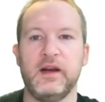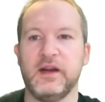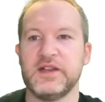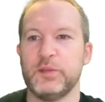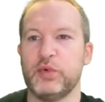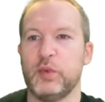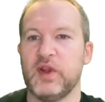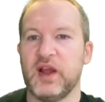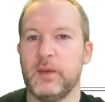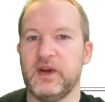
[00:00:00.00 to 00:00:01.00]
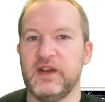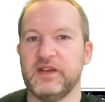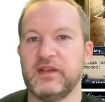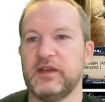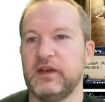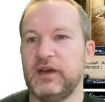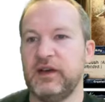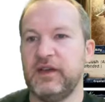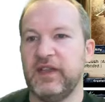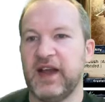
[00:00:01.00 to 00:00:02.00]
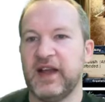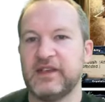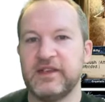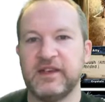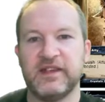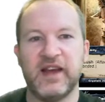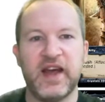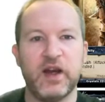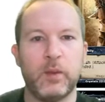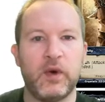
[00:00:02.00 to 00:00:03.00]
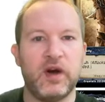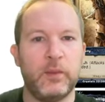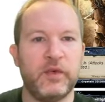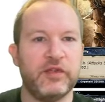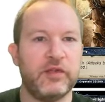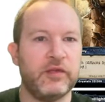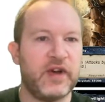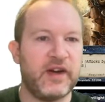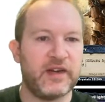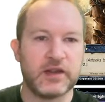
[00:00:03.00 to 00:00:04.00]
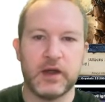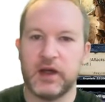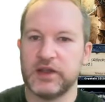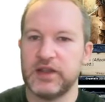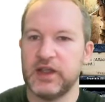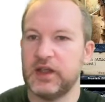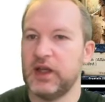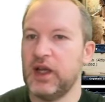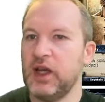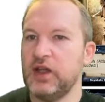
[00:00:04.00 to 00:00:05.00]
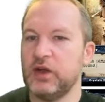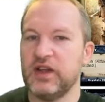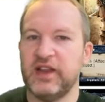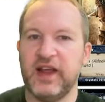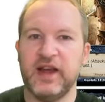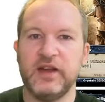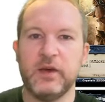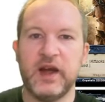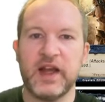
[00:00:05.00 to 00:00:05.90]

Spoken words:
Let's import what that one is. That's a Zana one with various cards in. You can then do an